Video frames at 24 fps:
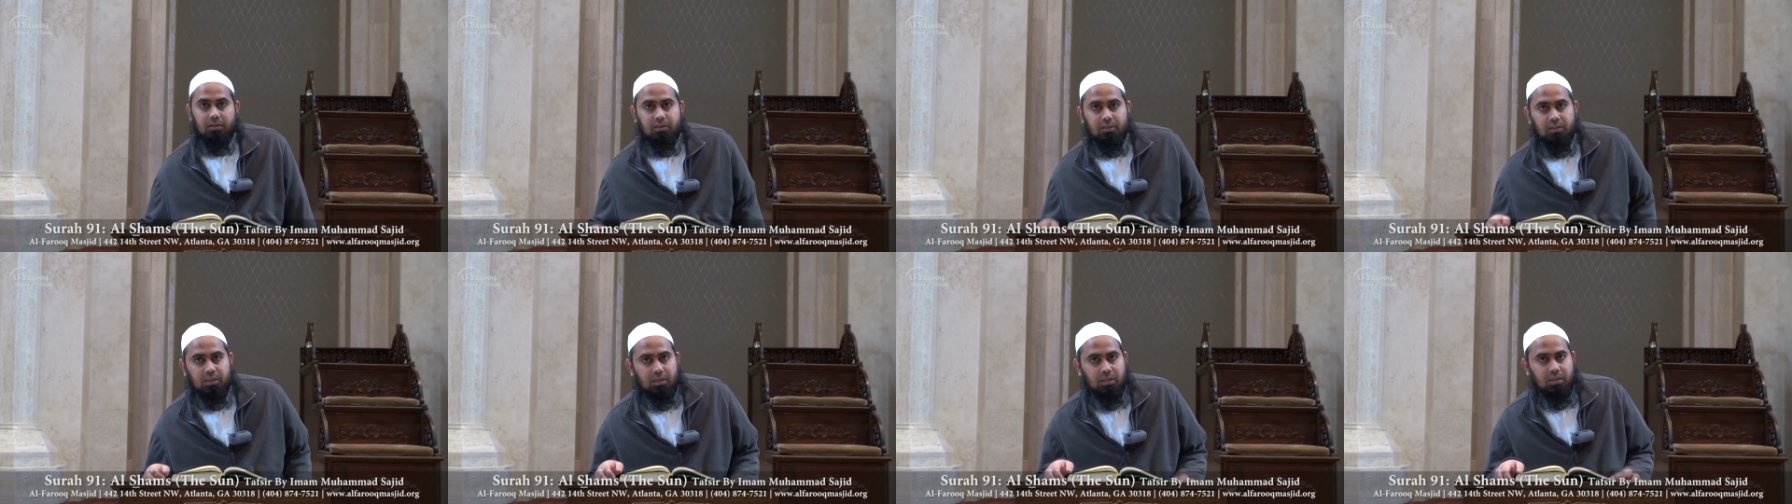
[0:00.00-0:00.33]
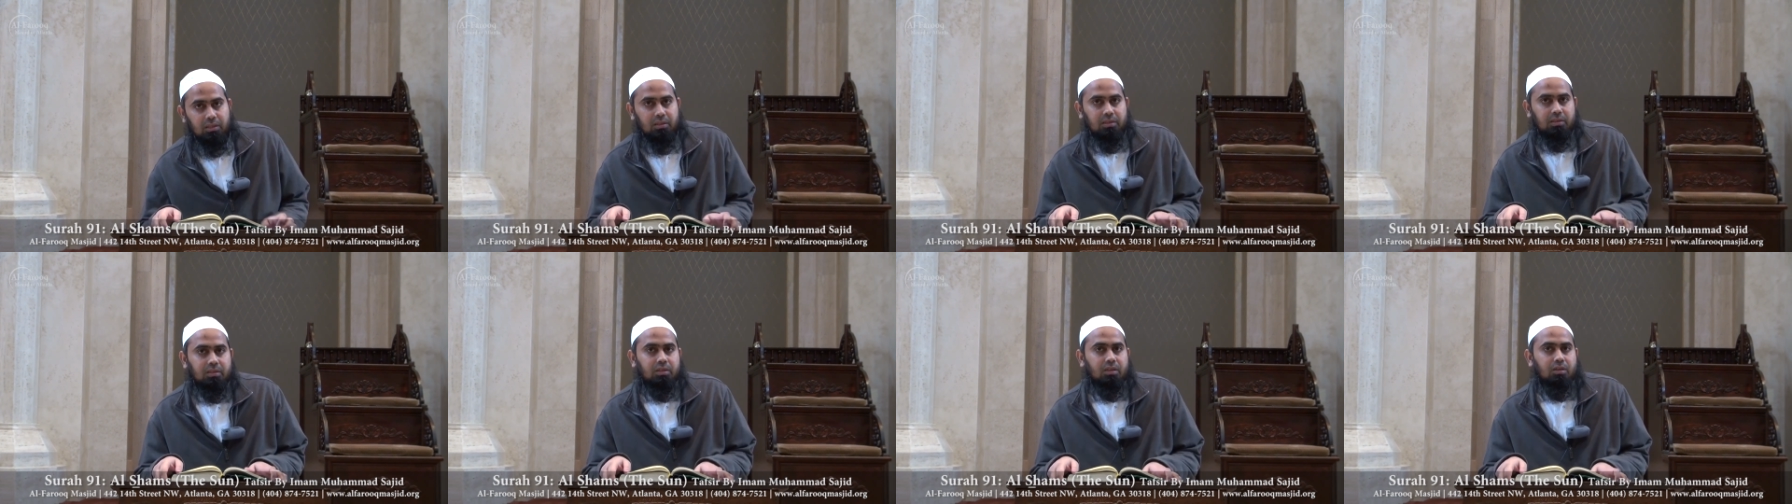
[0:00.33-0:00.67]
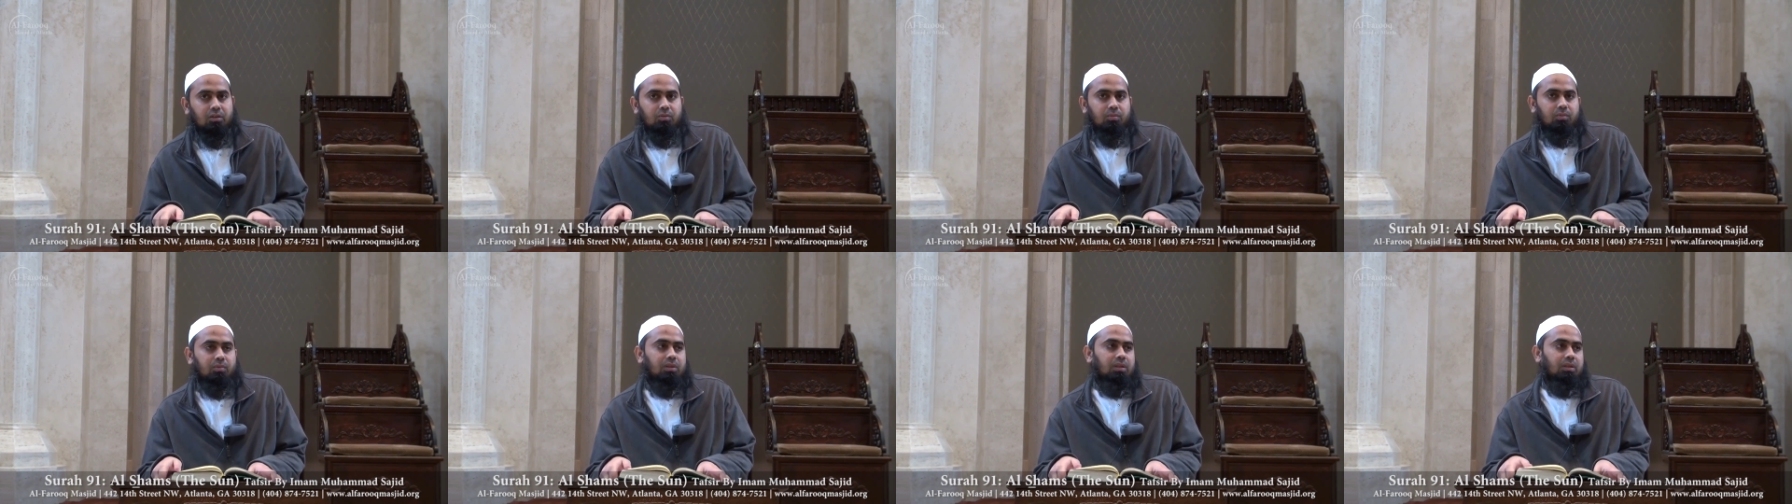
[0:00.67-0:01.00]
Inshallah.
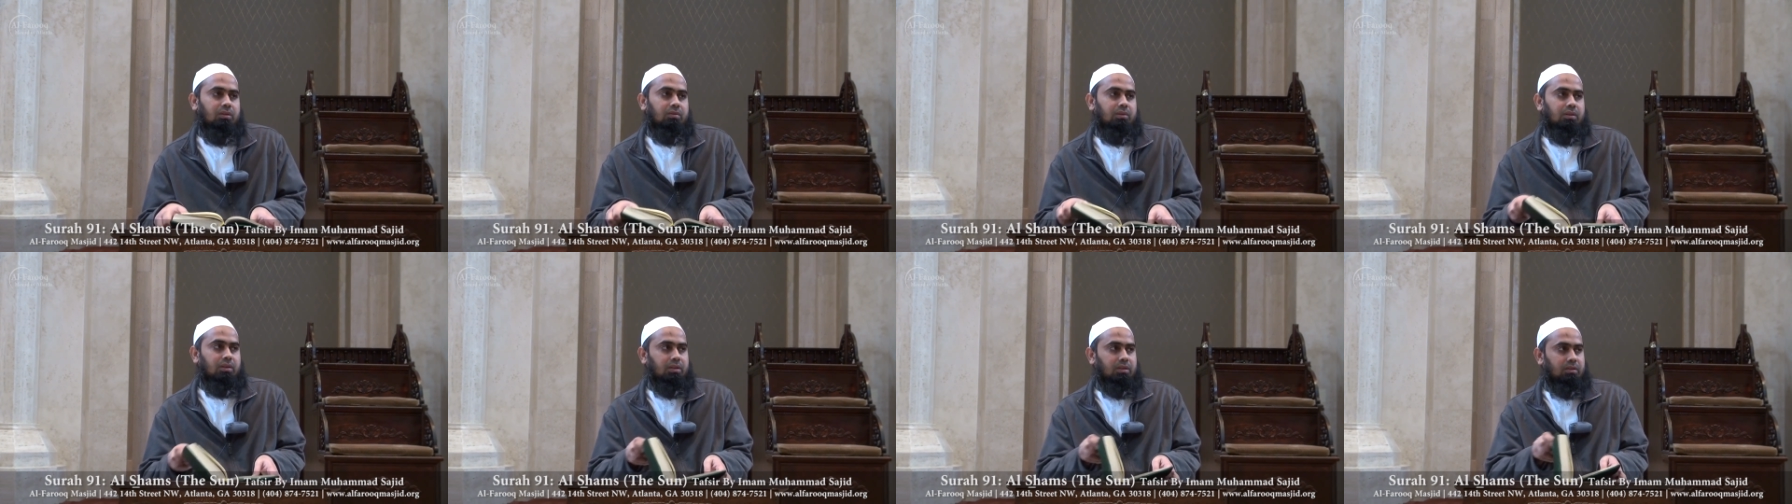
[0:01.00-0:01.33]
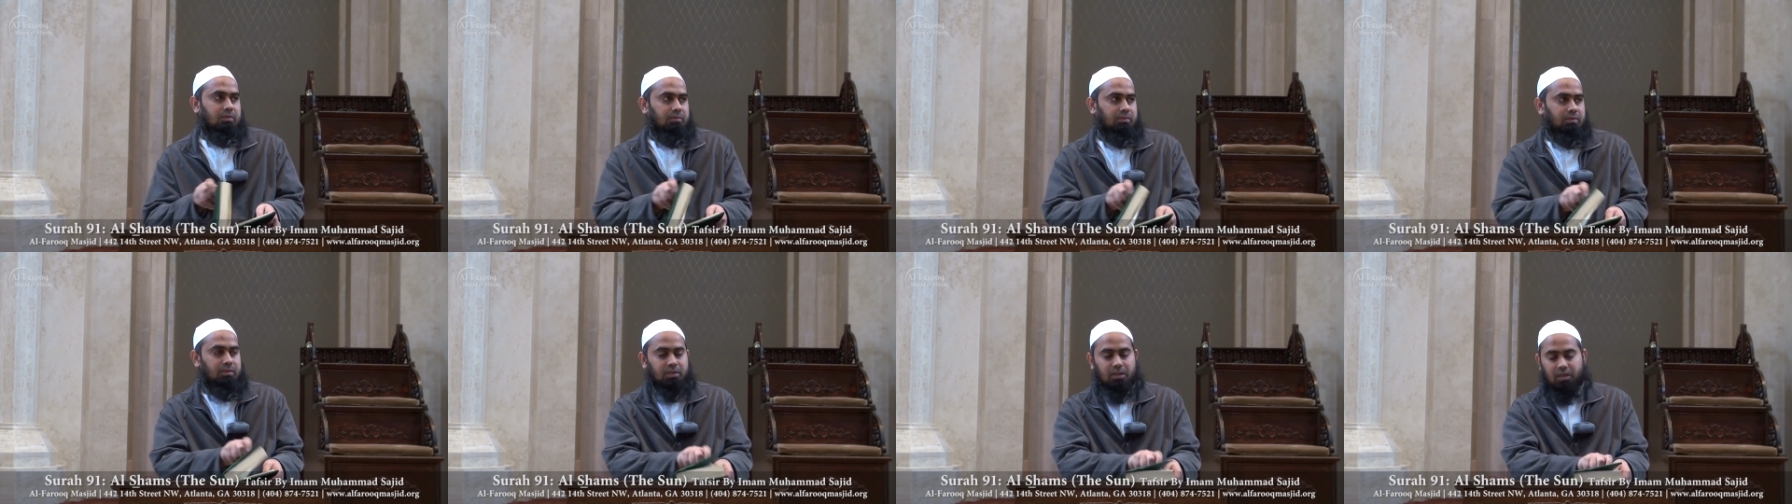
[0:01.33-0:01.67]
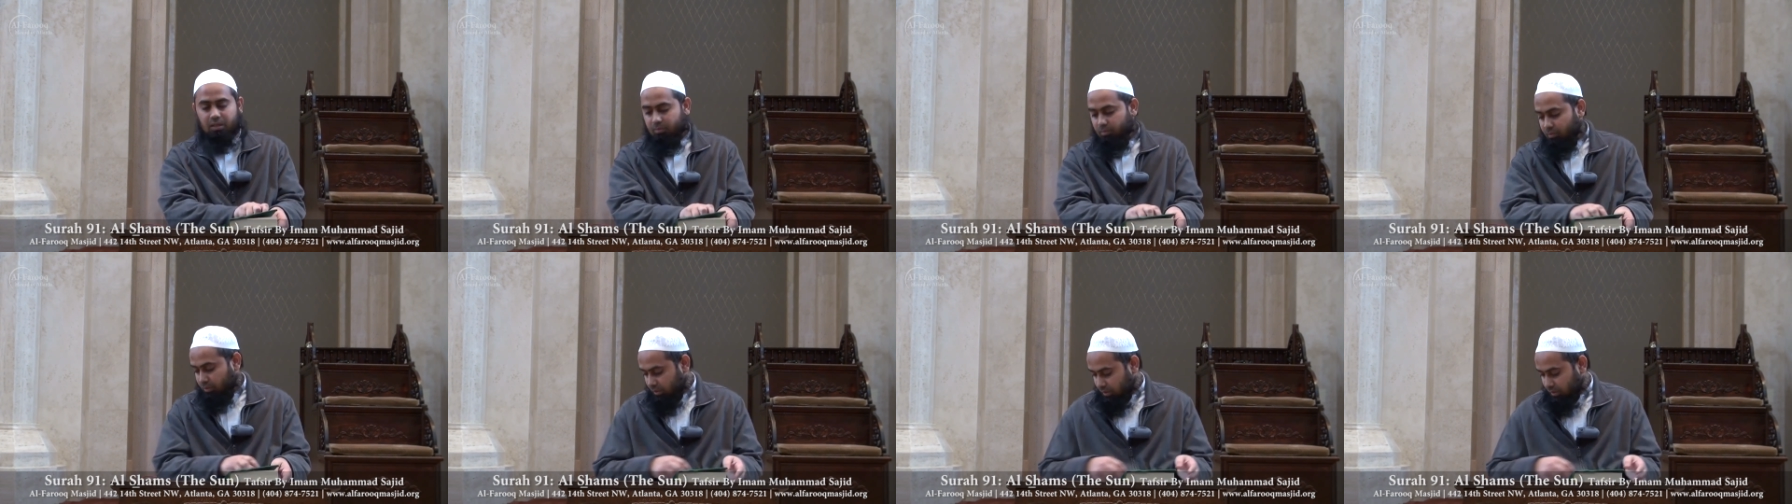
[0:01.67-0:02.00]
Jazakumullah khairan. Assalamu